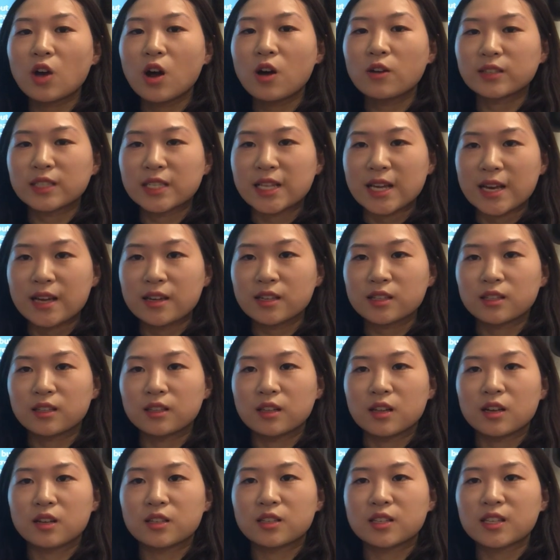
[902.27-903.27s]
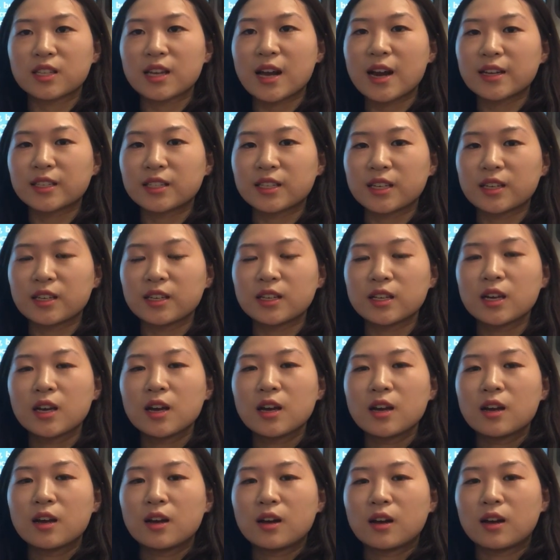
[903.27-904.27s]
nowadays, the society
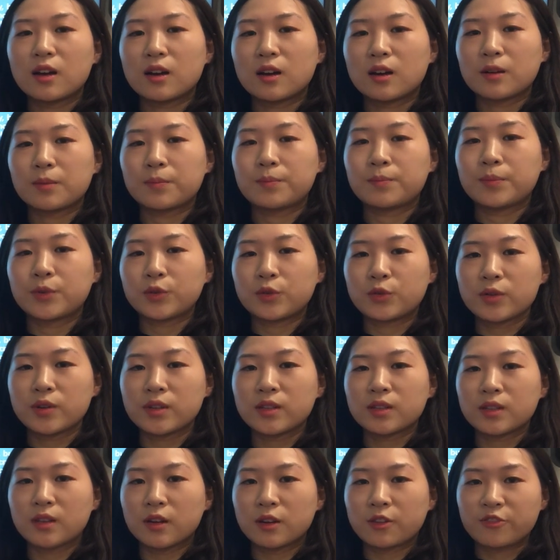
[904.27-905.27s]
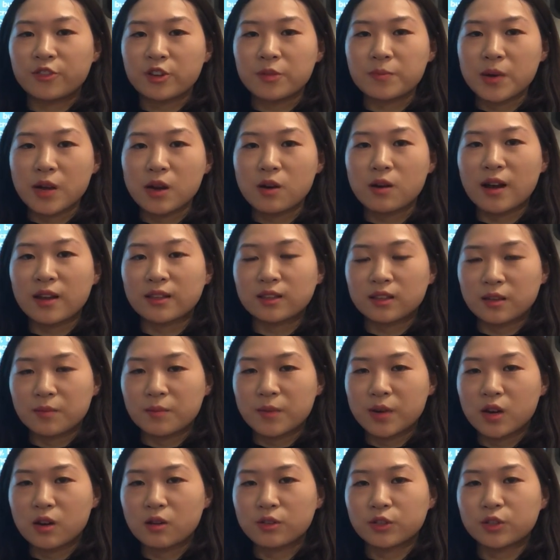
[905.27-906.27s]
between the female and the
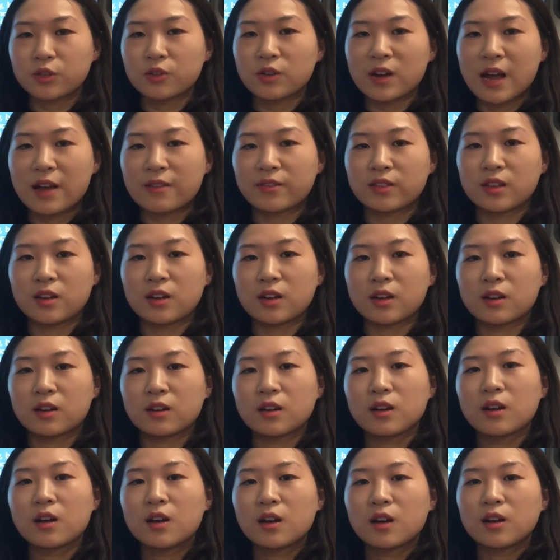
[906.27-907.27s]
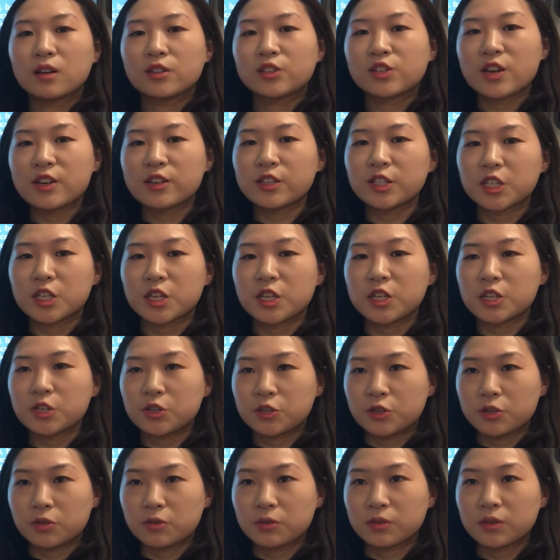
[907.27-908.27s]
male still have the gender
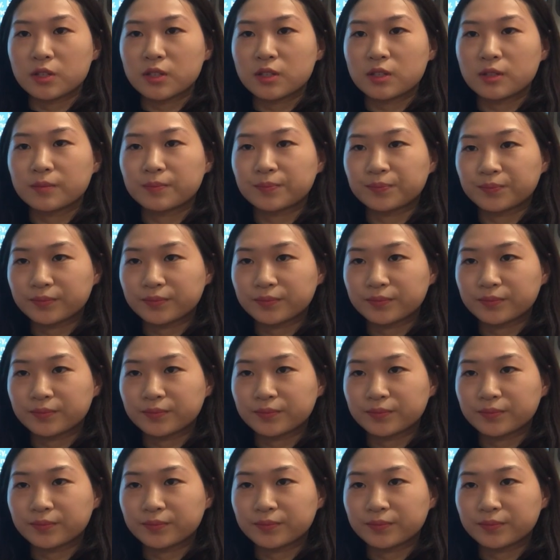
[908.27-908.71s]
issues.